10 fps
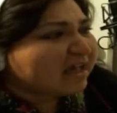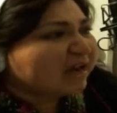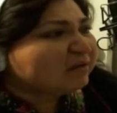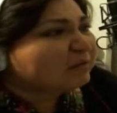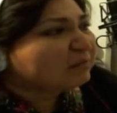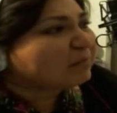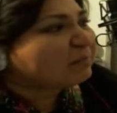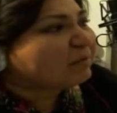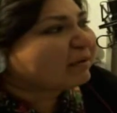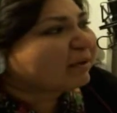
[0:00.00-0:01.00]
And I
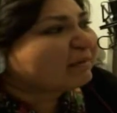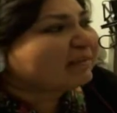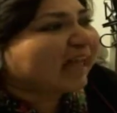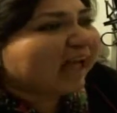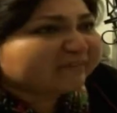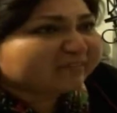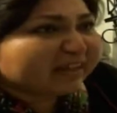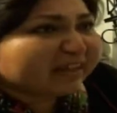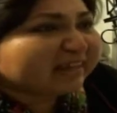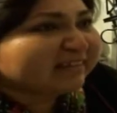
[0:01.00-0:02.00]
remember
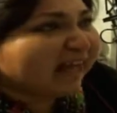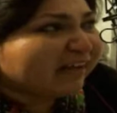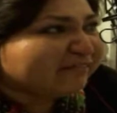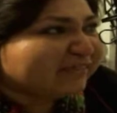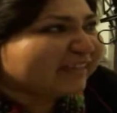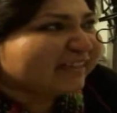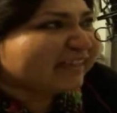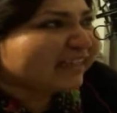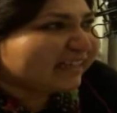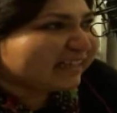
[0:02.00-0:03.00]
laughing and laughing at the
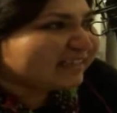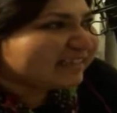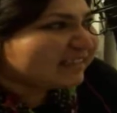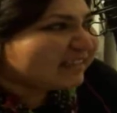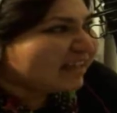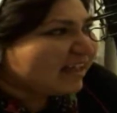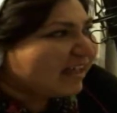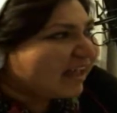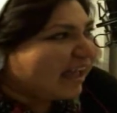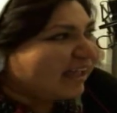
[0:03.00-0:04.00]
kids
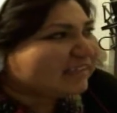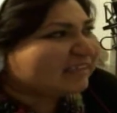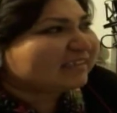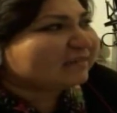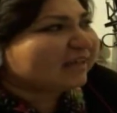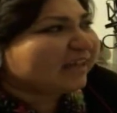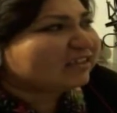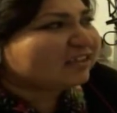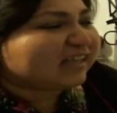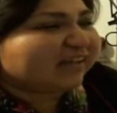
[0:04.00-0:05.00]
and just
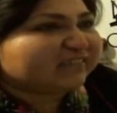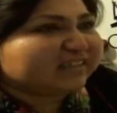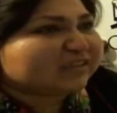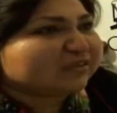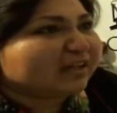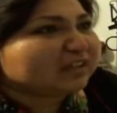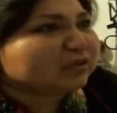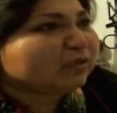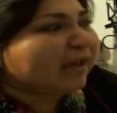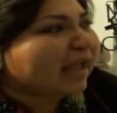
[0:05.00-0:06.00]
and just having this great
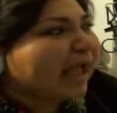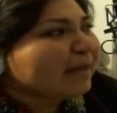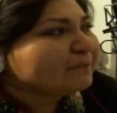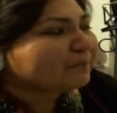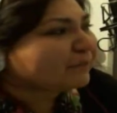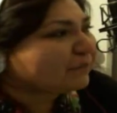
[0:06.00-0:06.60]
joy and